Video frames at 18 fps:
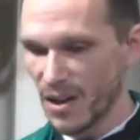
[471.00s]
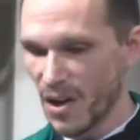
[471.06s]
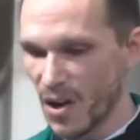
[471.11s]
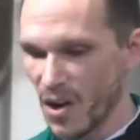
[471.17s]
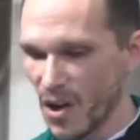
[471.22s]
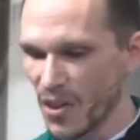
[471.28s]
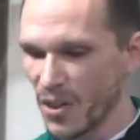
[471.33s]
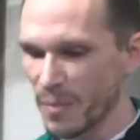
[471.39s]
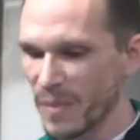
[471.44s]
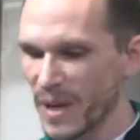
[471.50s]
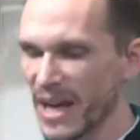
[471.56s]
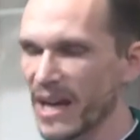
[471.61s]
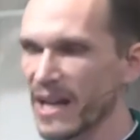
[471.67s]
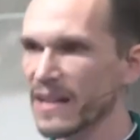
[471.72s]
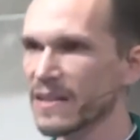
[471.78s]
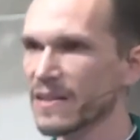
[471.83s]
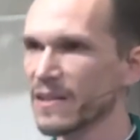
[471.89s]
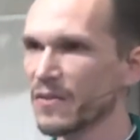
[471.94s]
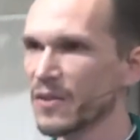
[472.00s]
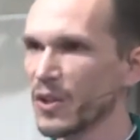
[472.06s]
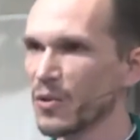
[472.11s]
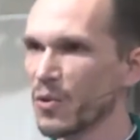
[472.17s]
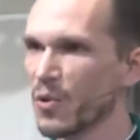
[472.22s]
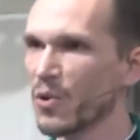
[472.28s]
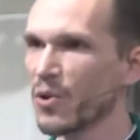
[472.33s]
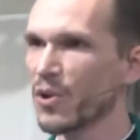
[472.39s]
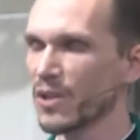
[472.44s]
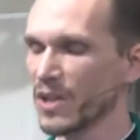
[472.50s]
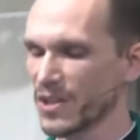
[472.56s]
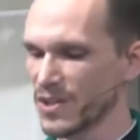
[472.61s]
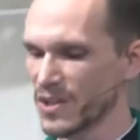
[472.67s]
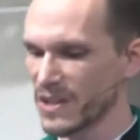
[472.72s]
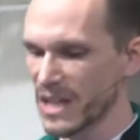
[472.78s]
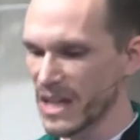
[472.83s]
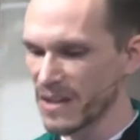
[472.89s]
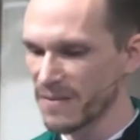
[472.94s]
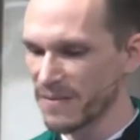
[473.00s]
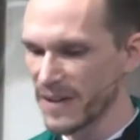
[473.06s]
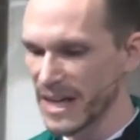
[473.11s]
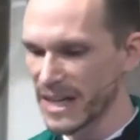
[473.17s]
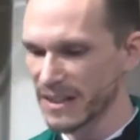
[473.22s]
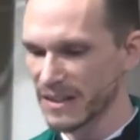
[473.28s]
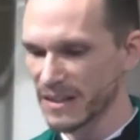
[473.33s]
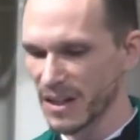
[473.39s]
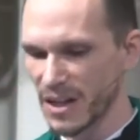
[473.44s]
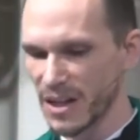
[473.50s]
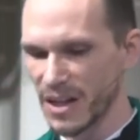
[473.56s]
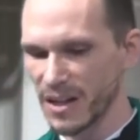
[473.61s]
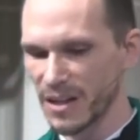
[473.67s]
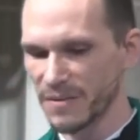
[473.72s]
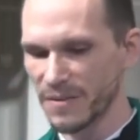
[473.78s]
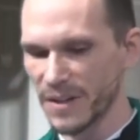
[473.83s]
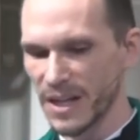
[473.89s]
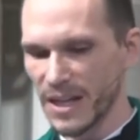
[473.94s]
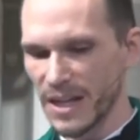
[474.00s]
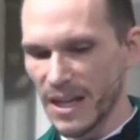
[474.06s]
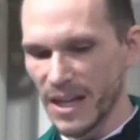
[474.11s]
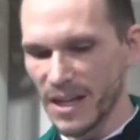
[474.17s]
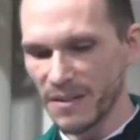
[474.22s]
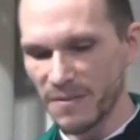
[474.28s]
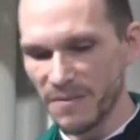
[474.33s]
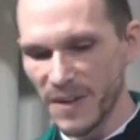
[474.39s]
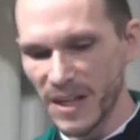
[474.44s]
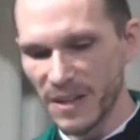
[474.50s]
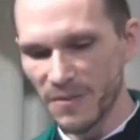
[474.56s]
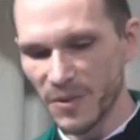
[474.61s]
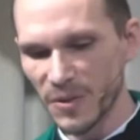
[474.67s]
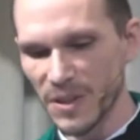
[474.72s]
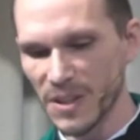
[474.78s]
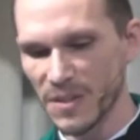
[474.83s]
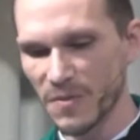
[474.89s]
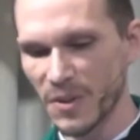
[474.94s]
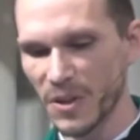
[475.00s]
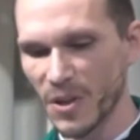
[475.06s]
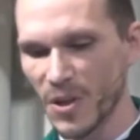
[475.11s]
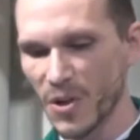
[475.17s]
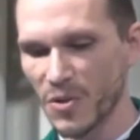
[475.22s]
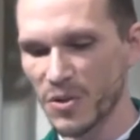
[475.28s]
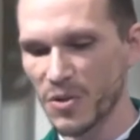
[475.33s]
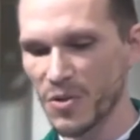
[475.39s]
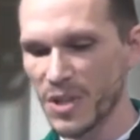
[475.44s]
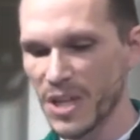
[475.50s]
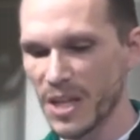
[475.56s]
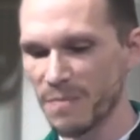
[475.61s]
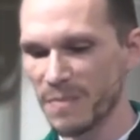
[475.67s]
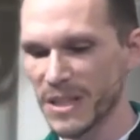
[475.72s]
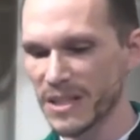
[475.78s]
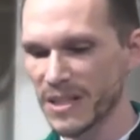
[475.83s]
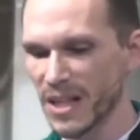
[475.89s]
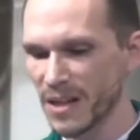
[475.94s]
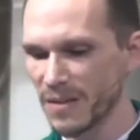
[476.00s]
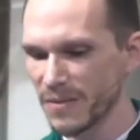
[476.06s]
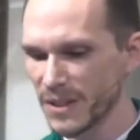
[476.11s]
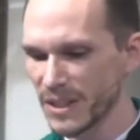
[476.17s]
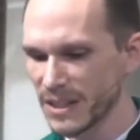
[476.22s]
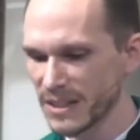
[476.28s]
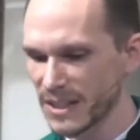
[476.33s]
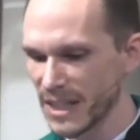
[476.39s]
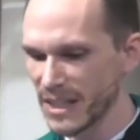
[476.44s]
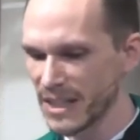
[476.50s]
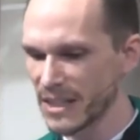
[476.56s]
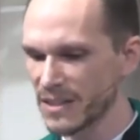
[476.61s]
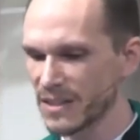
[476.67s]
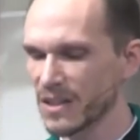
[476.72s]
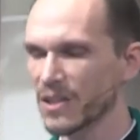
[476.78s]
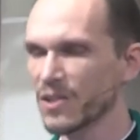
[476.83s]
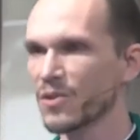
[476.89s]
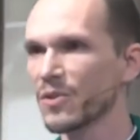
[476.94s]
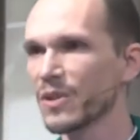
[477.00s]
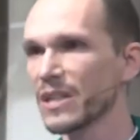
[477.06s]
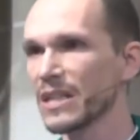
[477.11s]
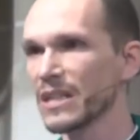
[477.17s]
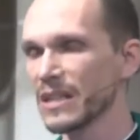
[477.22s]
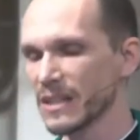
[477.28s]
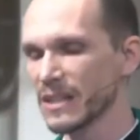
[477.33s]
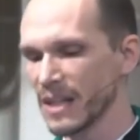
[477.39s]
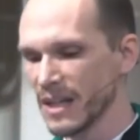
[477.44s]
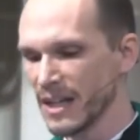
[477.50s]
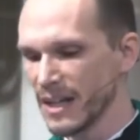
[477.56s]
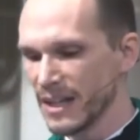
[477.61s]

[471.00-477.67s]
All the paths of the Lord are steadfast love and faithfulness for those who keep his covenant and his decrees.